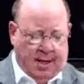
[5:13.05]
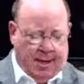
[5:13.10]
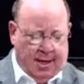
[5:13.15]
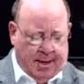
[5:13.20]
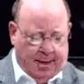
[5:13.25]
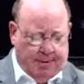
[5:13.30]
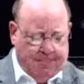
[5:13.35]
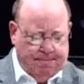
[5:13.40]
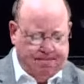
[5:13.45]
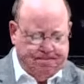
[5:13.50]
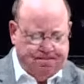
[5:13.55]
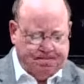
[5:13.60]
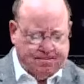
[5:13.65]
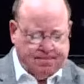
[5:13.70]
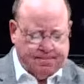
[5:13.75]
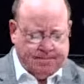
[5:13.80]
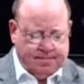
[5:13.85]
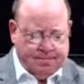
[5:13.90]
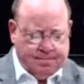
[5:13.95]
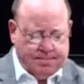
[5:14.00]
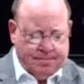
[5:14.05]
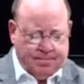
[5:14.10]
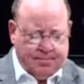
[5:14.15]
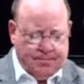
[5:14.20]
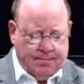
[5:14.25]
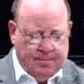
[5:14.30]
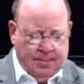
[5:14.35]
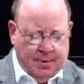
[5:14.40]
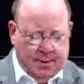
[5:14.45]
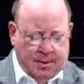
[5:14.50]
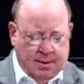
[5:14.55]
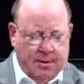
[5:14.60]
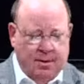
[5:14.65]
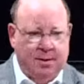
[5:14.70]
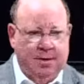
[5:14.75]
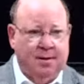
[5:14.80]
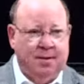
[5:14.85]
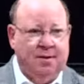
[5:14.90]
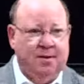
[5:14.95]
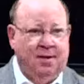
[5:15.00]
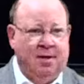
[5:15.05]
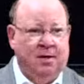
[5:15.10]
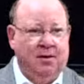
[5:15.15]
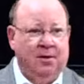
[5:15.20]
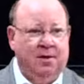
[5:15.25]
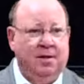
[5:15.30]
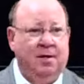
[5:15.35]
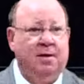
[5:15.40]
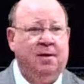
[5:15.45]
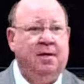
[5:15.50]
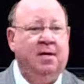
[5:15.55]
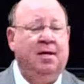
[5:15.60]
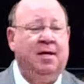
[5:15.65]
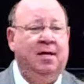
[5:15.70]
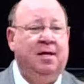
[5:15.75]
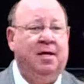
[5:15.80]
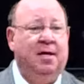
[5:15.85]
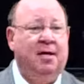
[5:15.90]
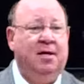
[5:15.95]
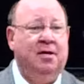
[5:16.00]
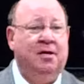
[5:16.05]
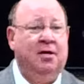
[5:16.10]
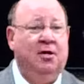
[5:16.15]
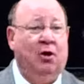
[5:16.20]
I'm glad that changed.